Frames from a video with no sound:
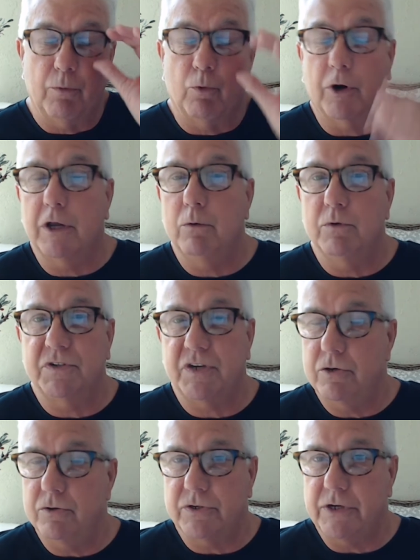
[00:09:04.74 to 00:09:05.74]
and working with
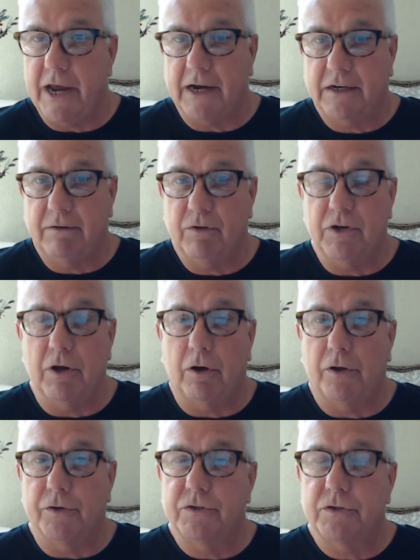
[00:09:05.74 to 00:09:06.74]
seniors and active
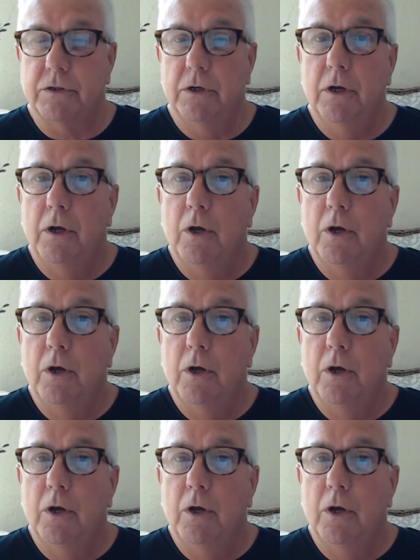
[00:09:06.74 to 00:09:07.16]
adults